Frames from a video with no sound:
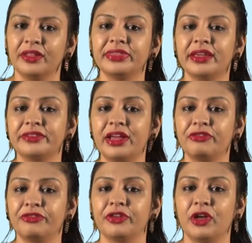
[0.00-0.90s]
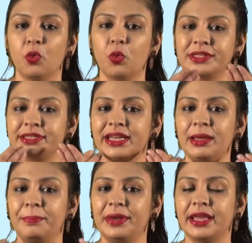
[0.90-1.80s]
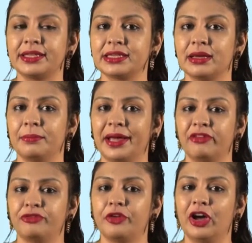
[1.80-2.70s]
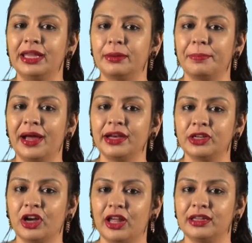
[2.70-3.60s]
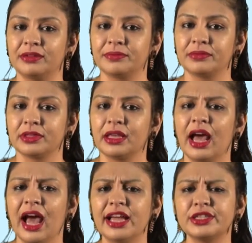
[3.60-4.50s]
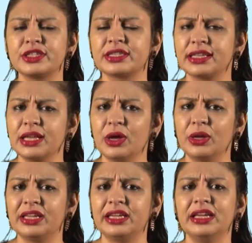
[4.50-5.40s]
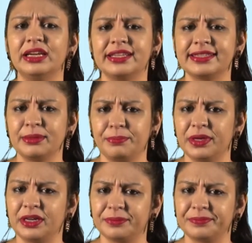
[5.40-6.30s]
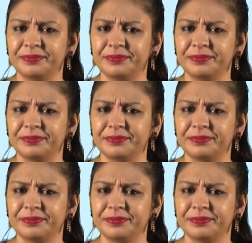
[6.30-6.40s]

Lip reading: the ruff was replaced by a falling band collar and slowly disappeared.